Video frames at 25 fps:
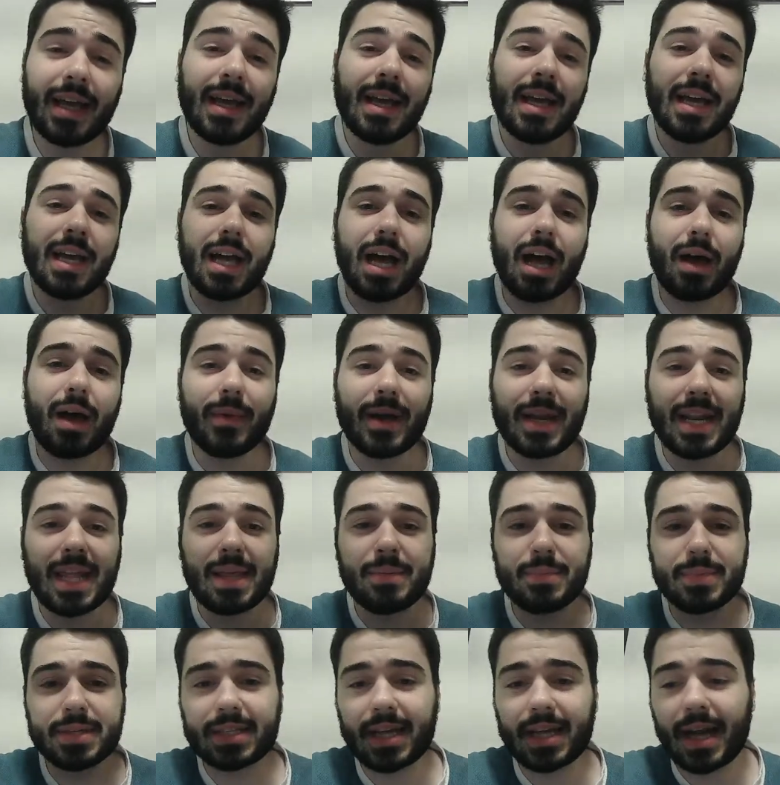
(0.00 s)
My name
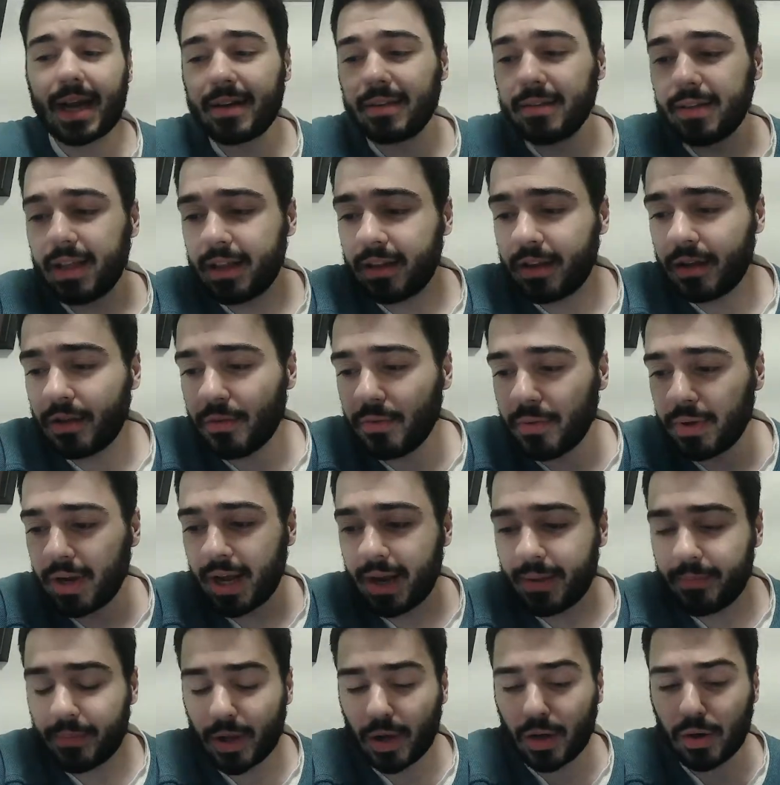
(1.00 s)
is Ty Dilello, and
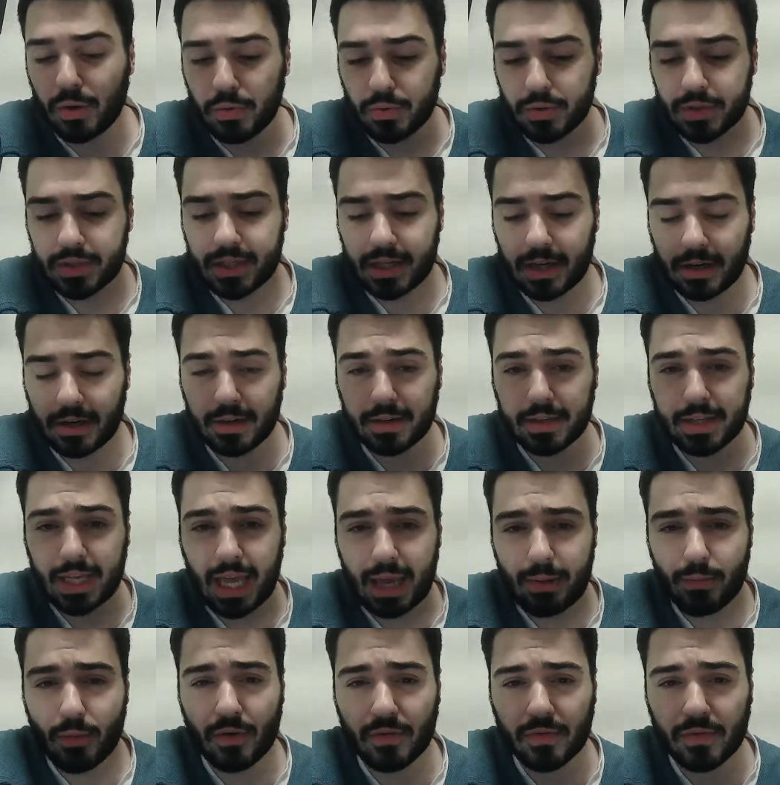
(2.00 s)
I'm the host here at
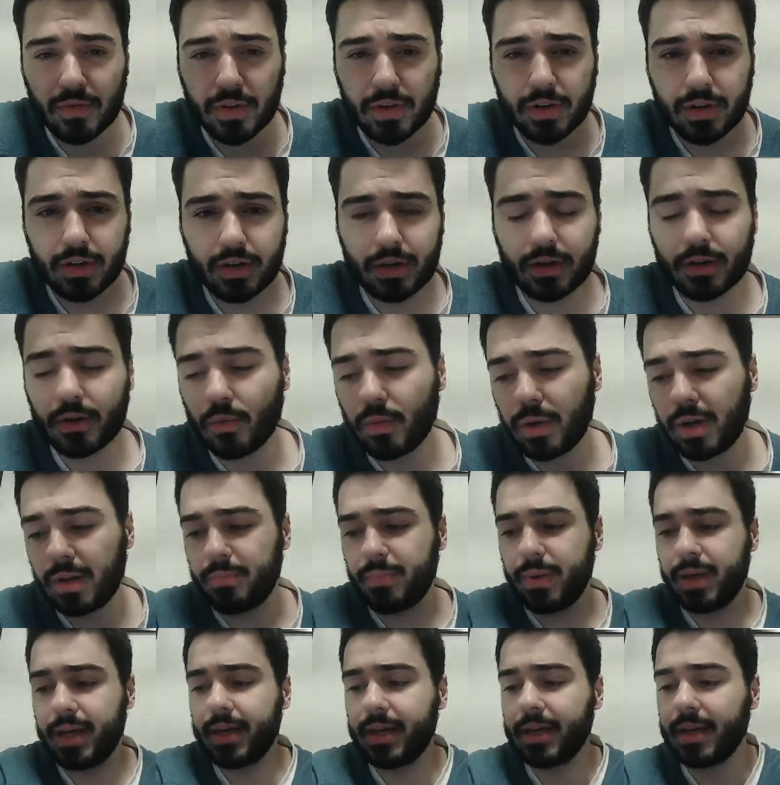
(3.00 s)
Game Over
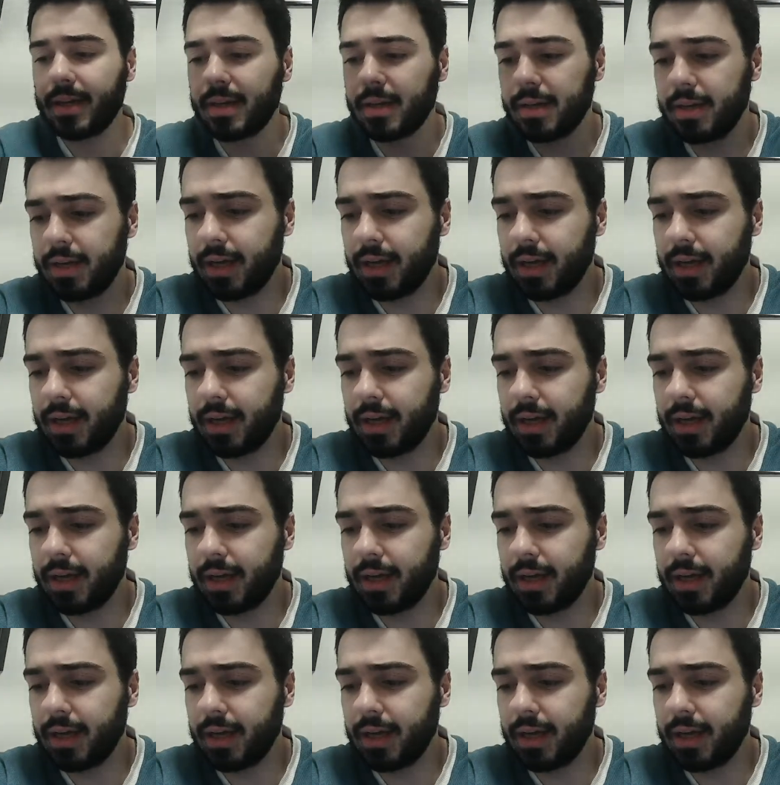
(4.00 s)
Winnipeg.